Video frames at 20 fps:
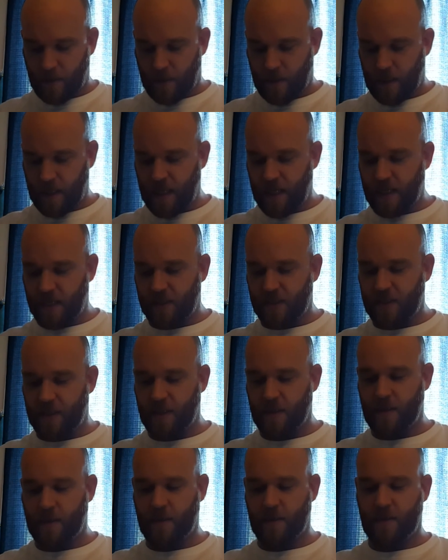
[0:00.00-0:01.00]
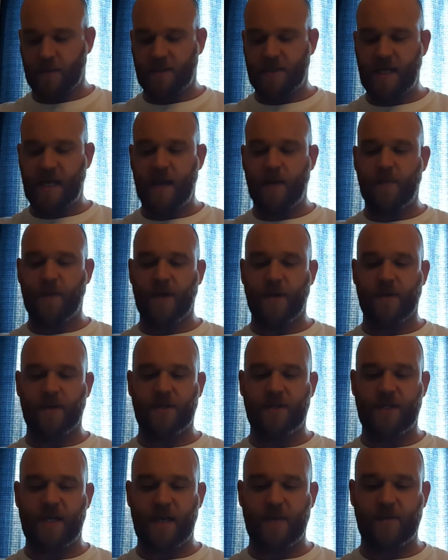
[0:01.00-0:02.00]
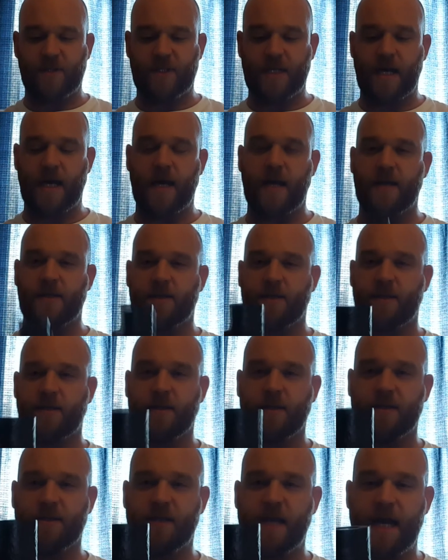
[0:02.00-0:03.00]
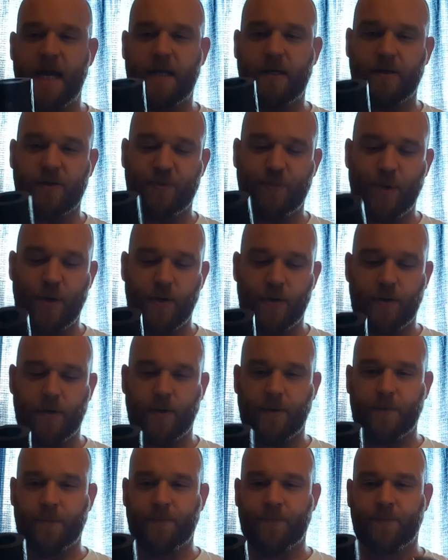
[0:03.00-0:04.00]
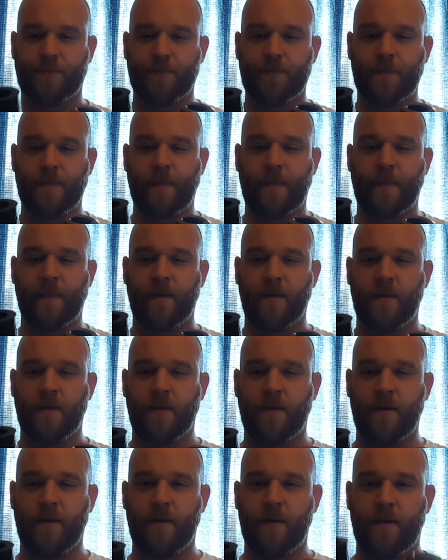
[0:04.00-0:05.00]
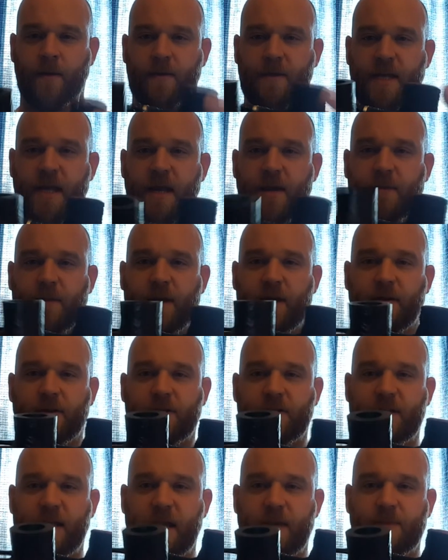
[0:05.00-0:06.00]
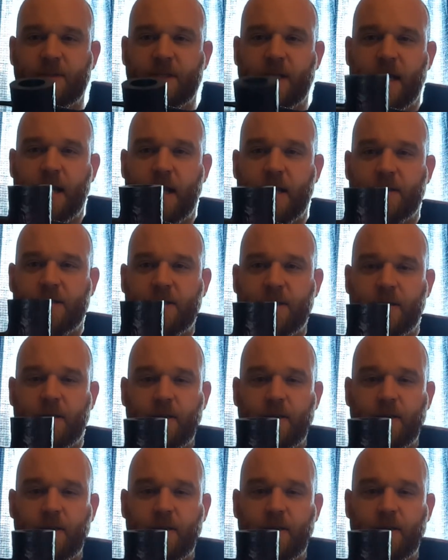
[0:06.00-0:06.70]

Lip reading: it is damn near the same size as Dagner's poker. Damn near the same size.